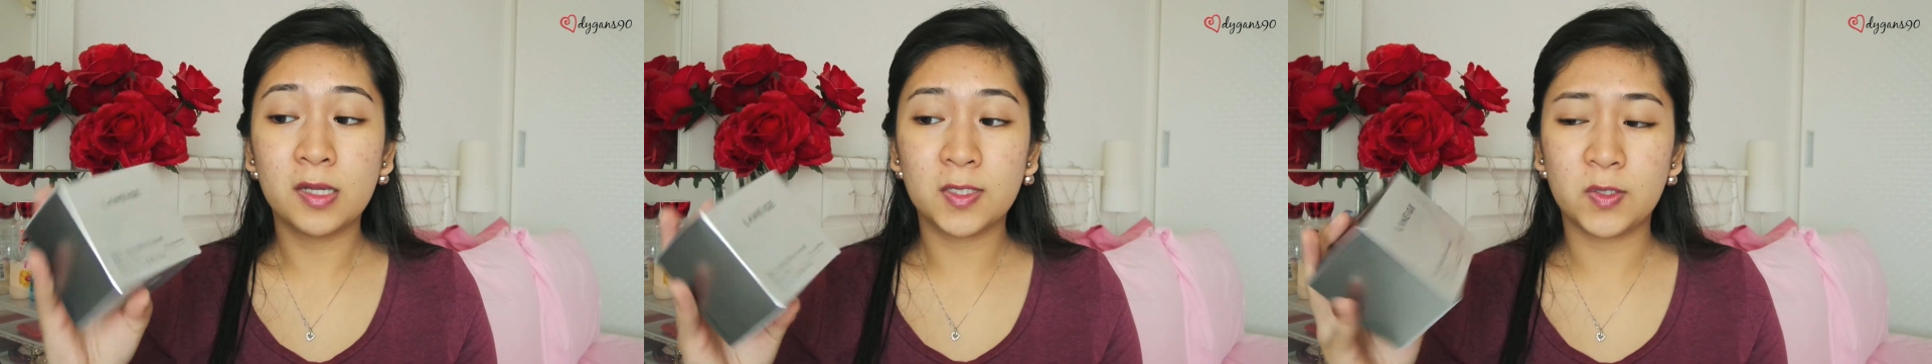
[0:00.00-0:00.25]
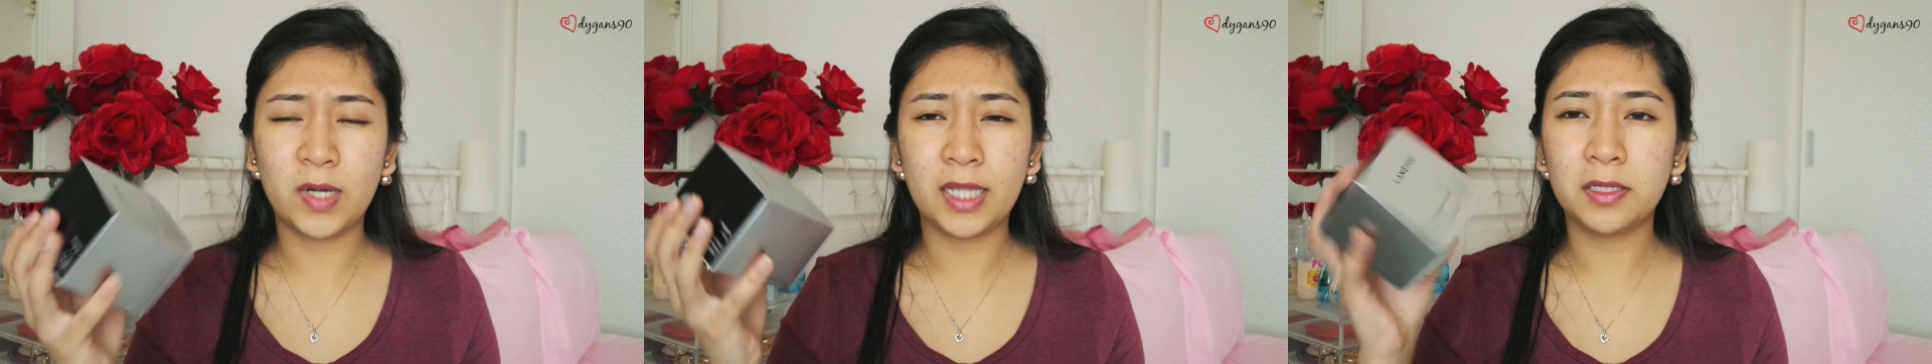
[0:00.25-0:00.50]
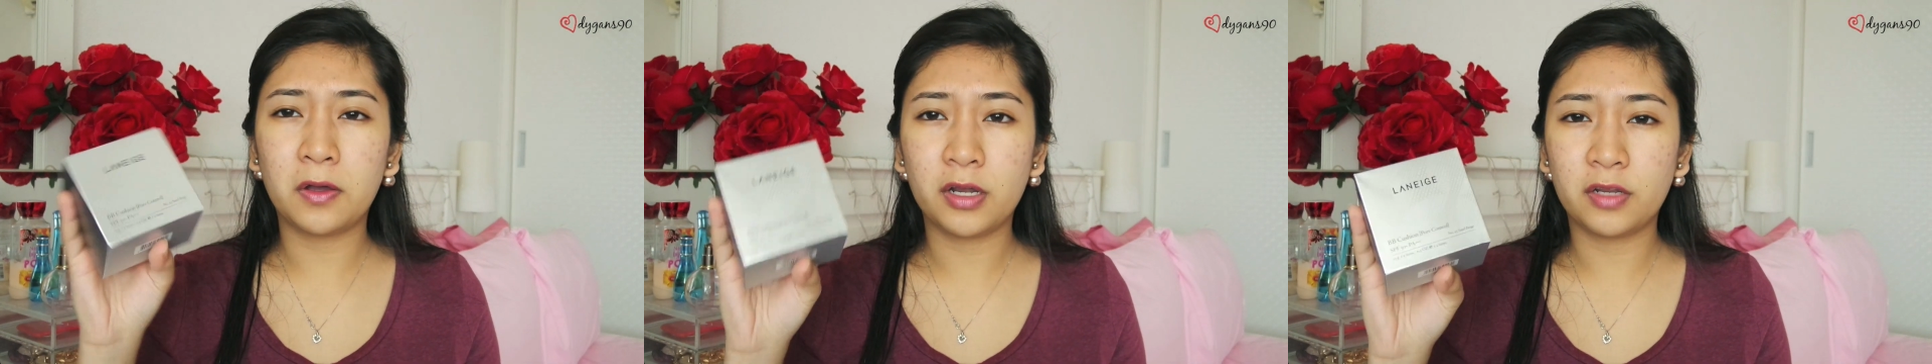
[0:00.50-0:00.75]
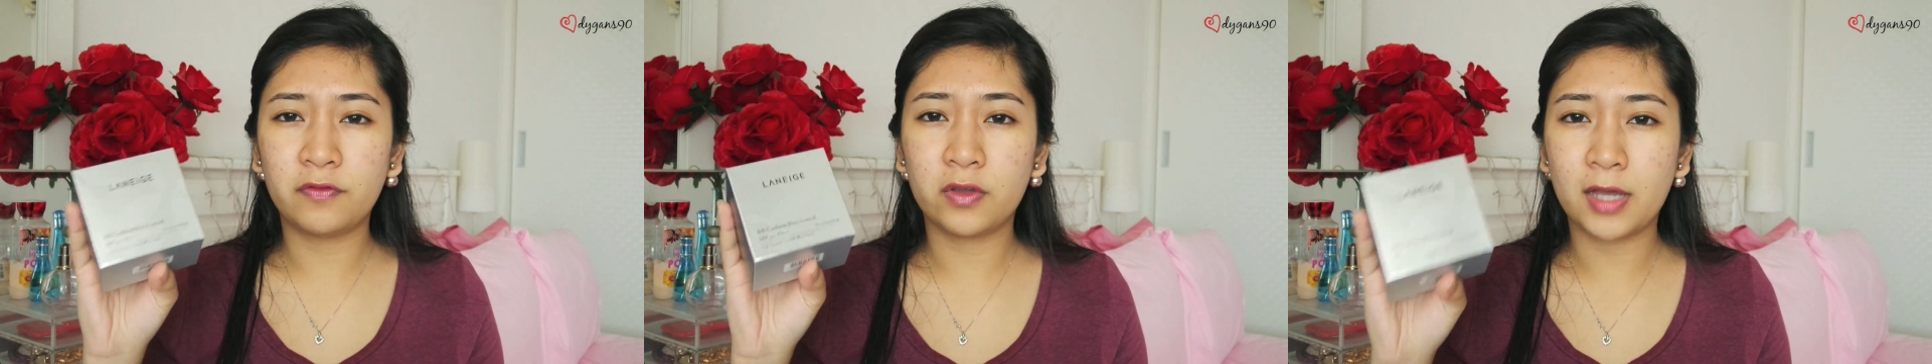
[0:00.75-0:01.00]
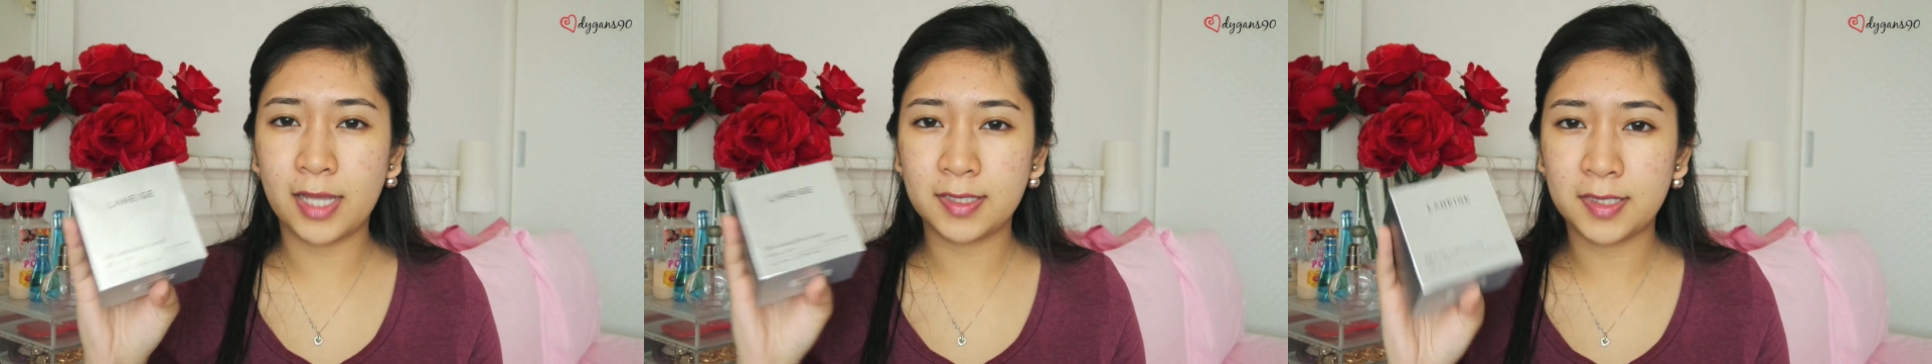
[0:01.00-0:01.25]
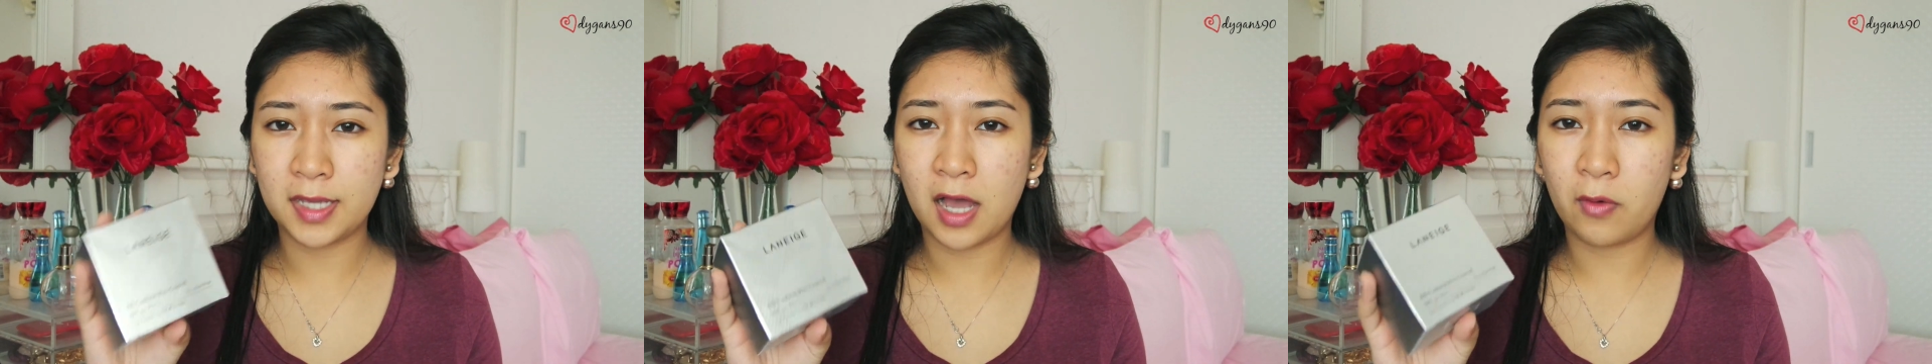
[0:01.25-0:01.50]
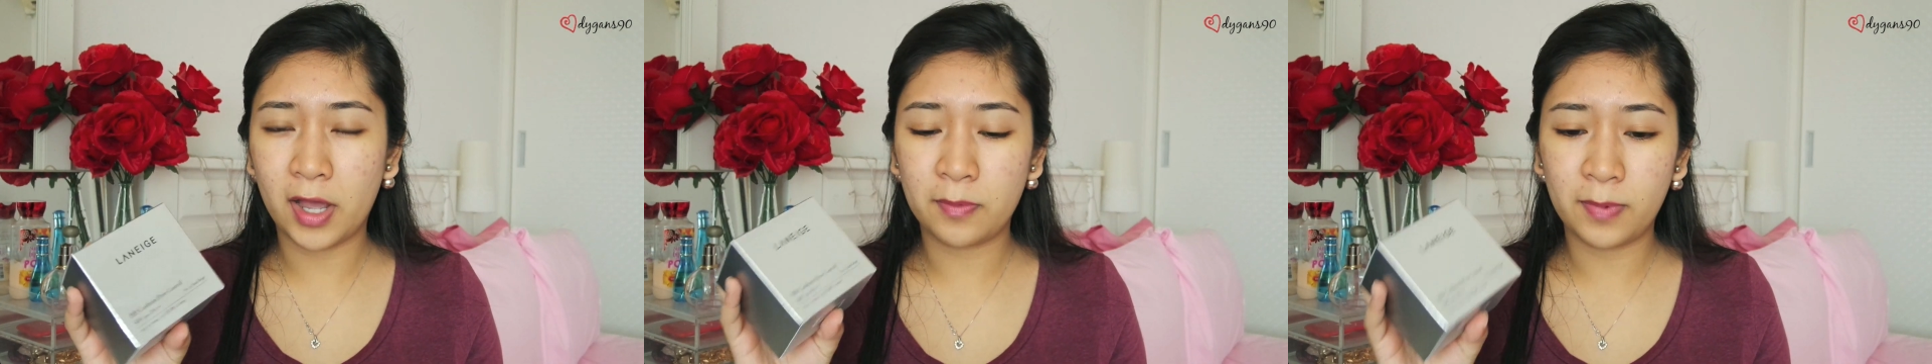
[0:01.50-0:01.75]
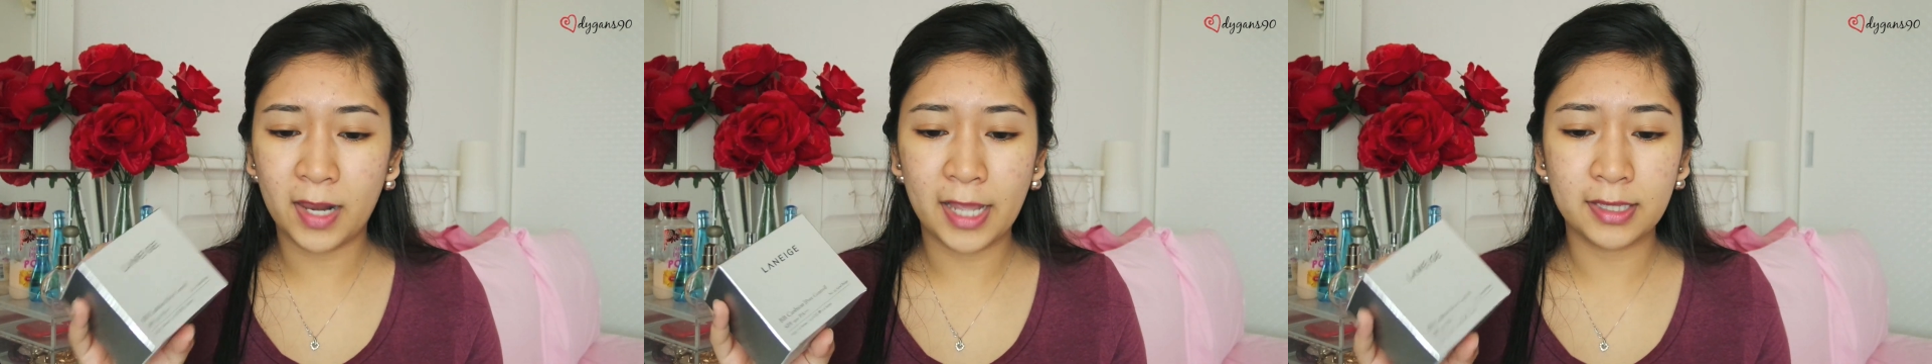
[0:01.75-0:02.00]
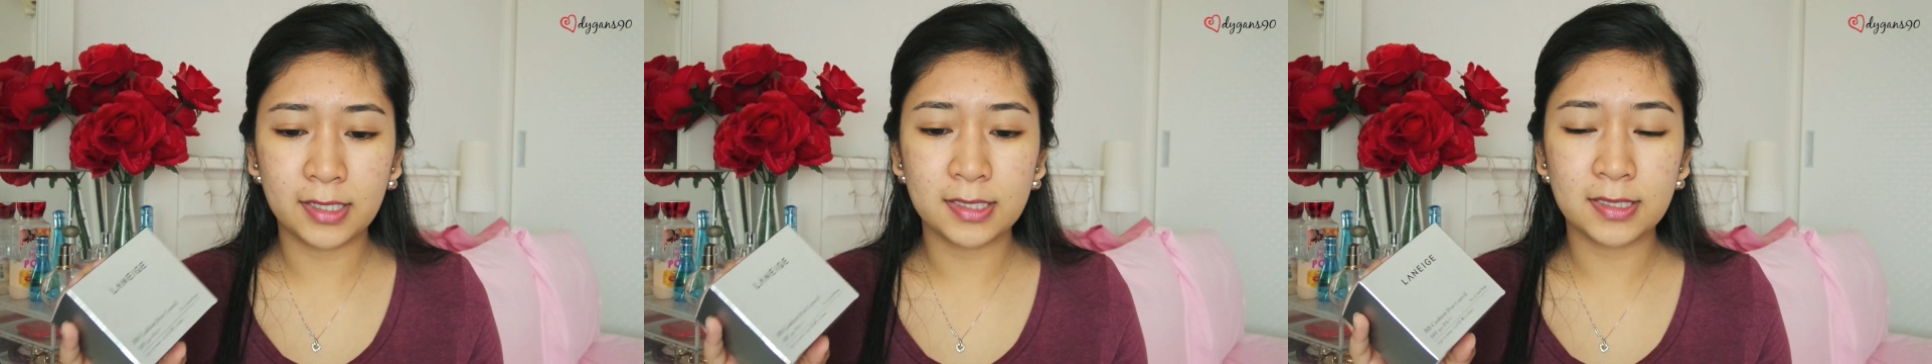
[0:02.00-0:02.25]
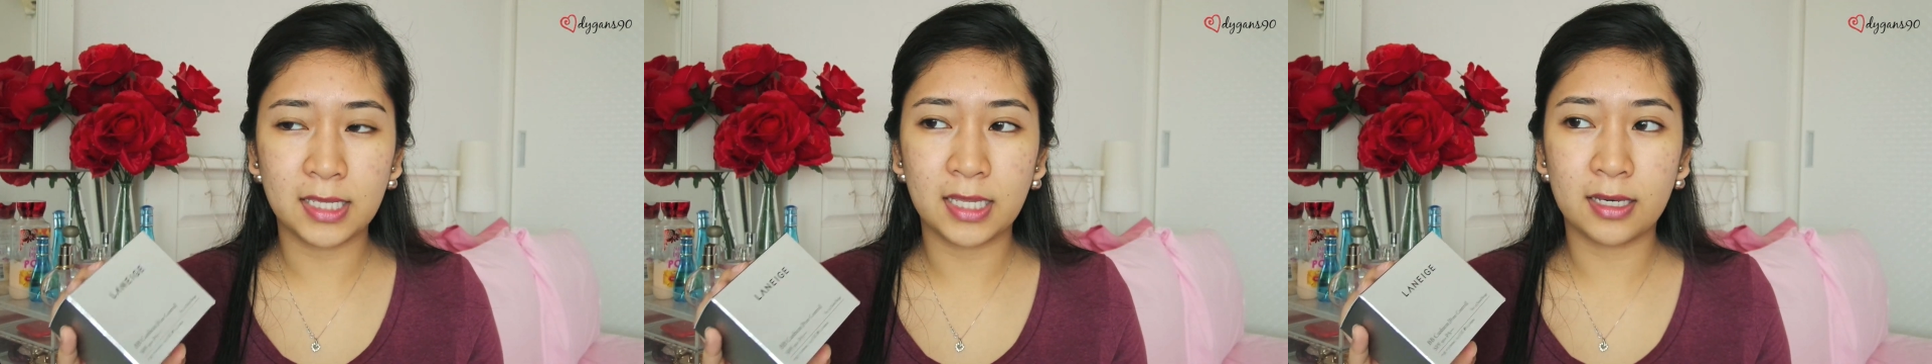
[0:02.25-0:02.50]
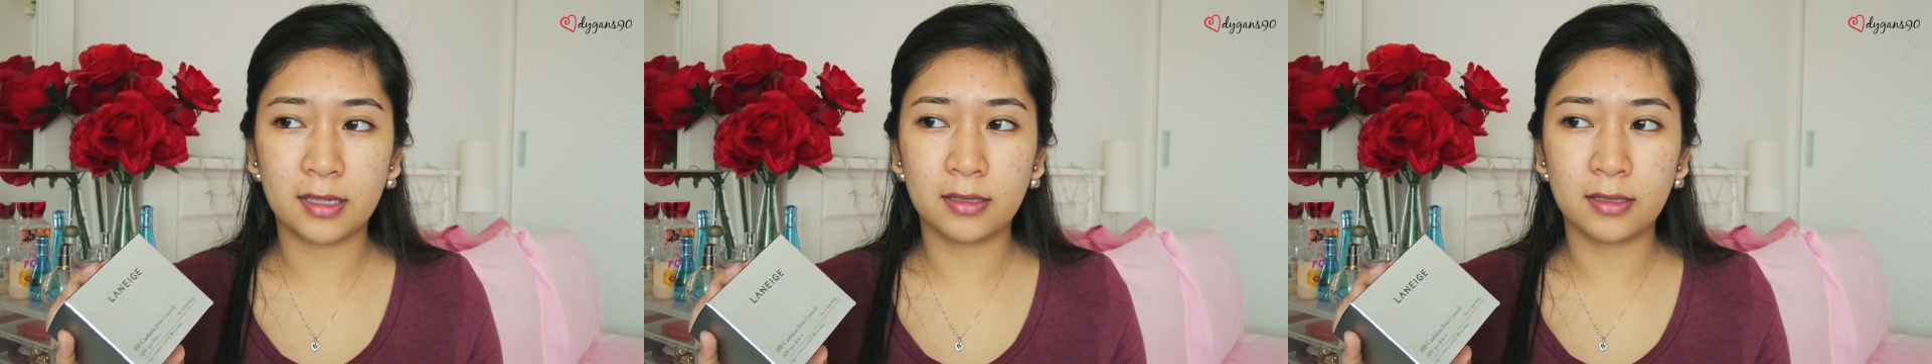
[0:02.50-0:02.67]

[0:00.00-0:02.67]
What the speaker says: So later on, if you guys see how I apply this, it